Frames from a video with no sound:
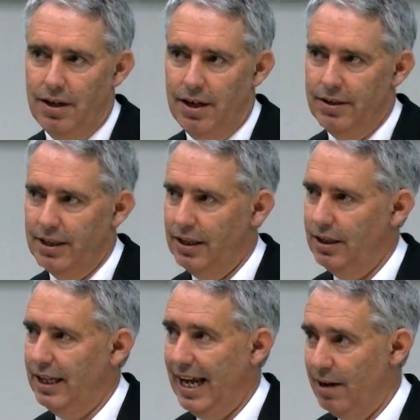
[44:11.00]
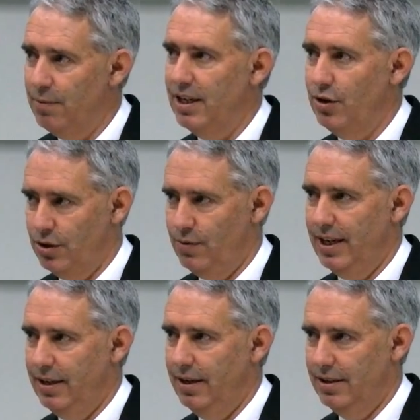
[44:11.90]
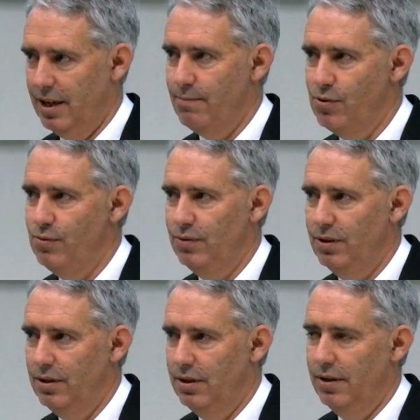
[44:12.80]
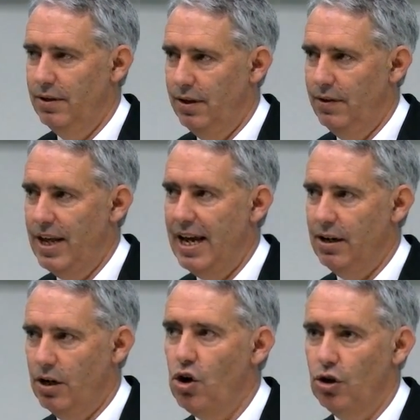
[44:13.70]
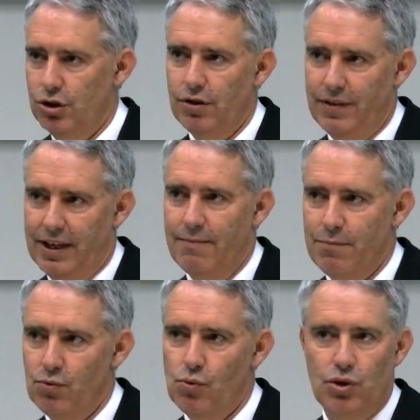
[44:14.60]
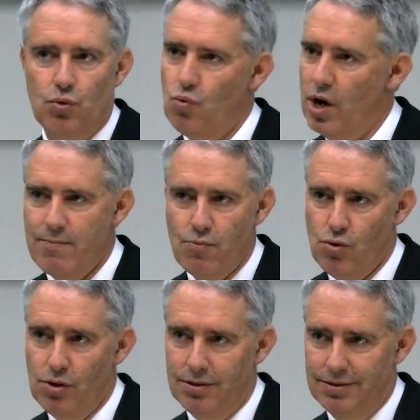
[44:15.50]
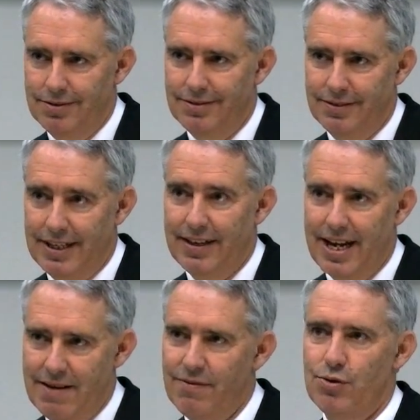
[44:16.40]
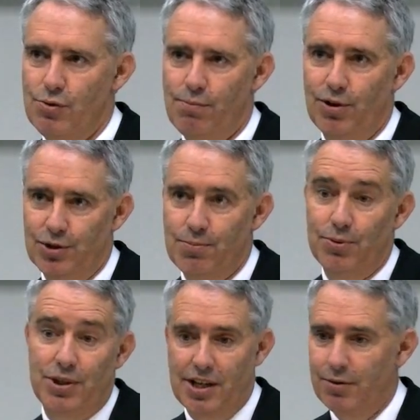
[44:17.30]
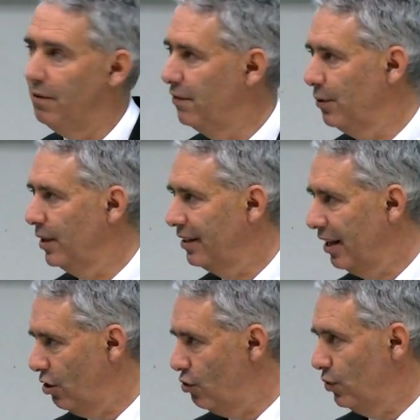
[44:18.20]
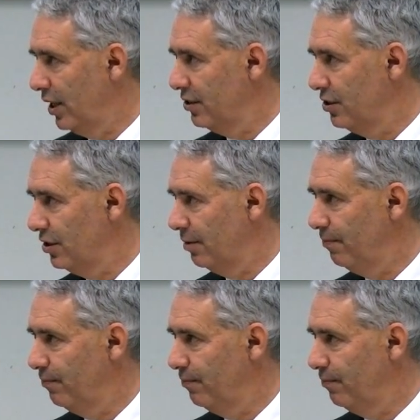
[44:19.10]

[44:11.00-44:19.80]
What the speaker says: And the Canterbury earthquake example, that cost of the government was way more than they ever thought possible, so they're reviewing that whole relationship.